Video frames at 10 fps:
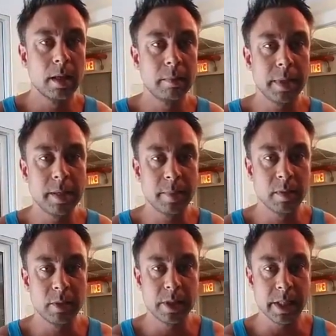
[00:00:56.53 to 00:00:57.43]
people
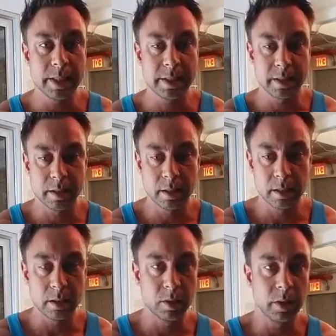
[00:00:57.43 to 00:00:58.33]
would just
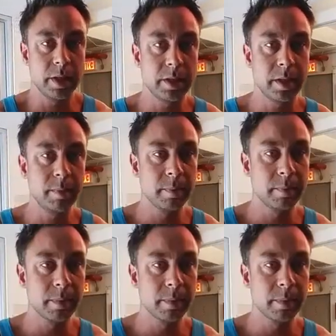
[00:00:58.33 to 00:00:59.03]
join a gym,